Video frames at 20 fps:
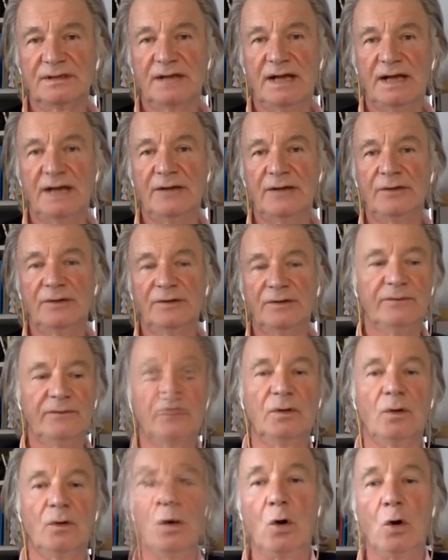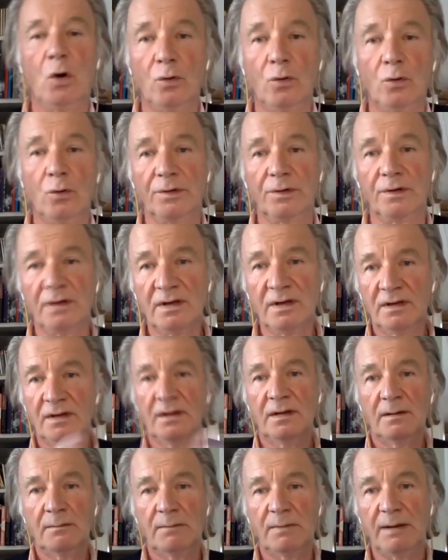I don't have to own
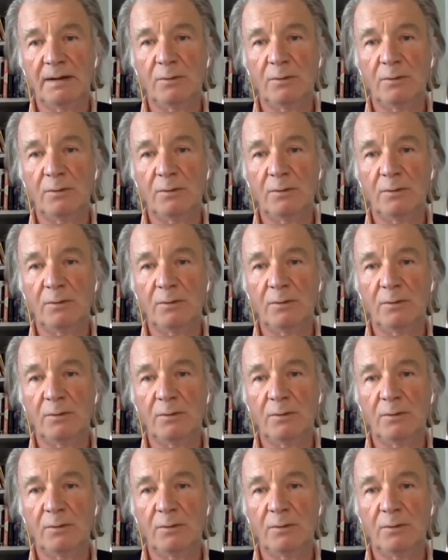my